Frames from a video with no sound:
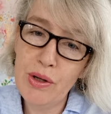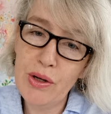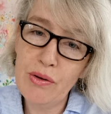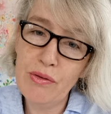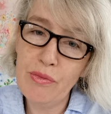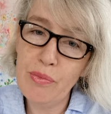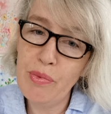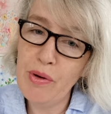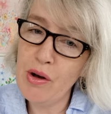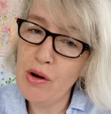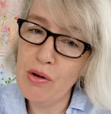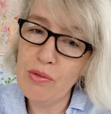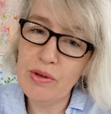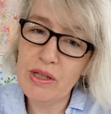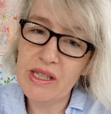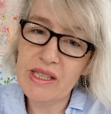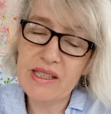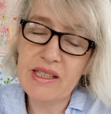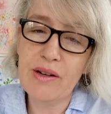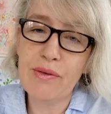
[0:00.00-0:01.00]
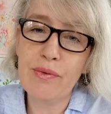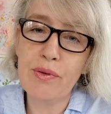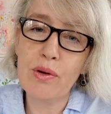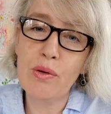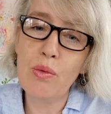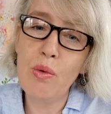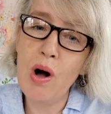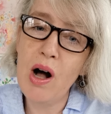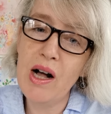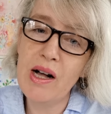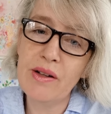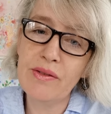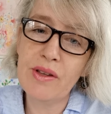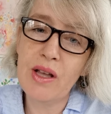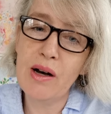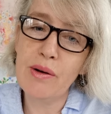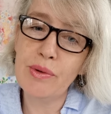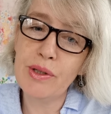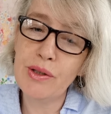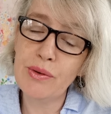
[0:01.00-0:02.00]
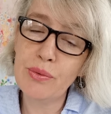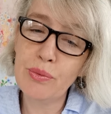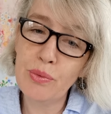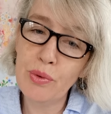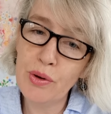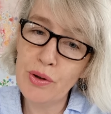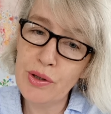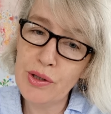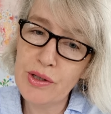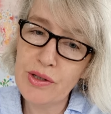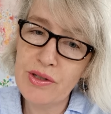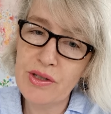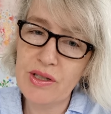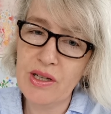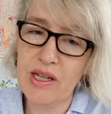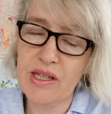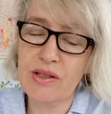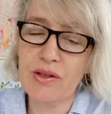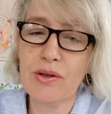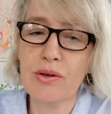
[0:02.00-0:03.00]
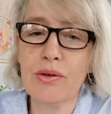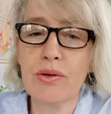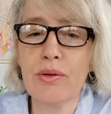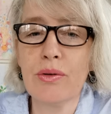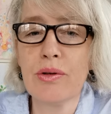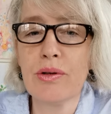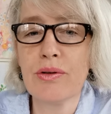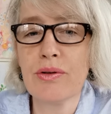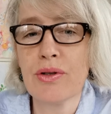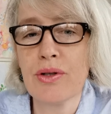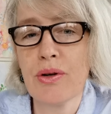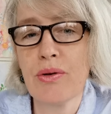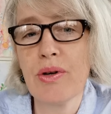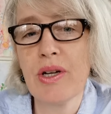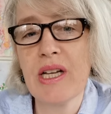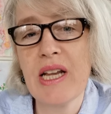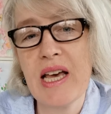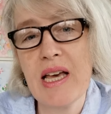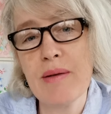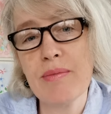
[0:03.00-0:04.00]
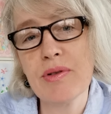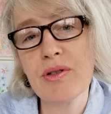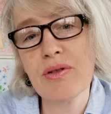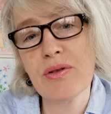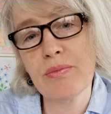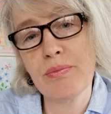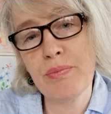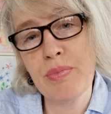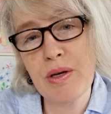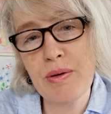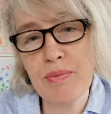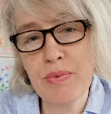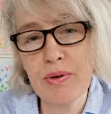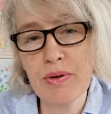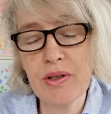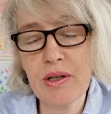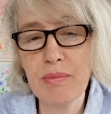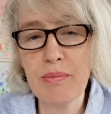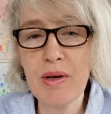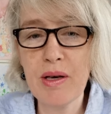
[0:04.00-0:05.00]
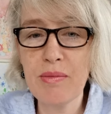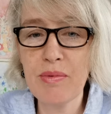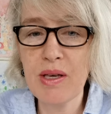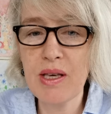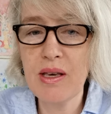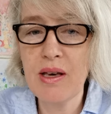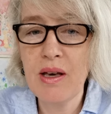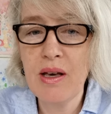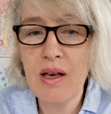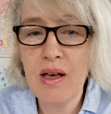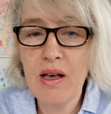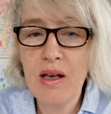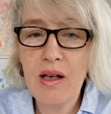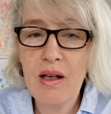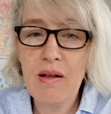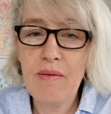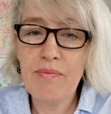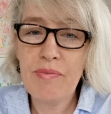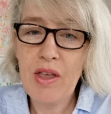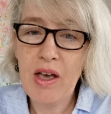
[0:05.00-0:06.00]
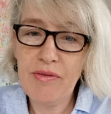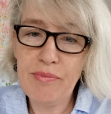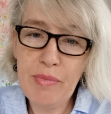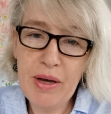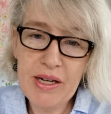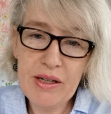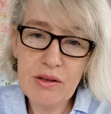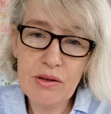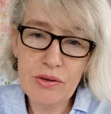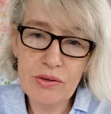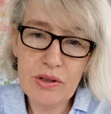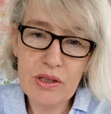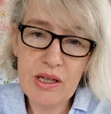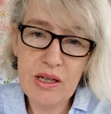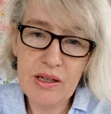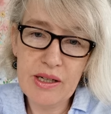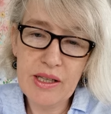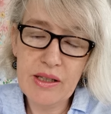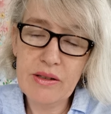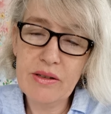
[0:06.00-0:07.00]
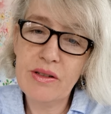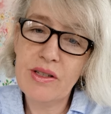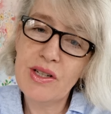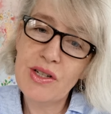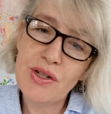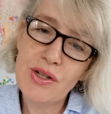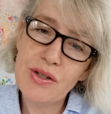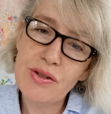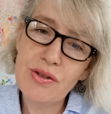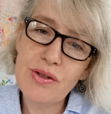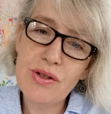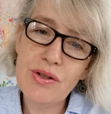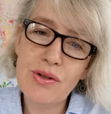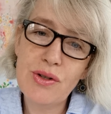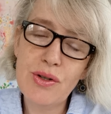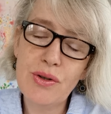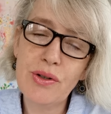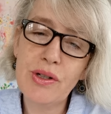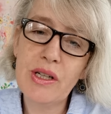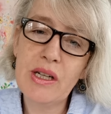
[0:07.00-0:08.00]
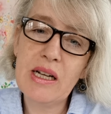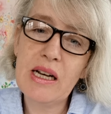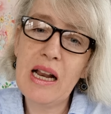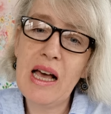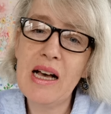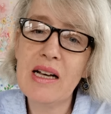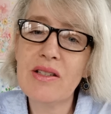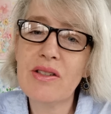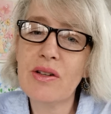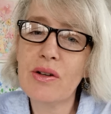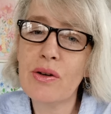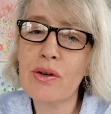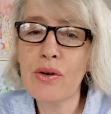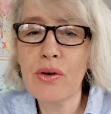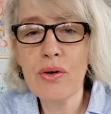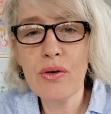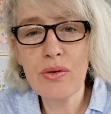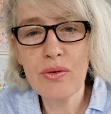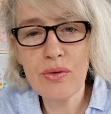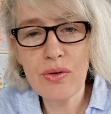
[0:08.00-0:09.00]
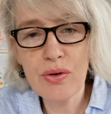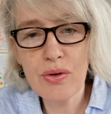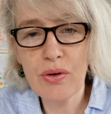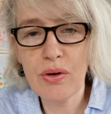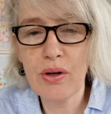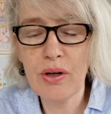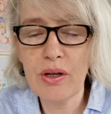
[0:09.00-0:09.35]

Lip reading: I've been going like that for a while now, and it works. And it's also enabled some people that maybe have medical underlying conditions to join the class that couldn't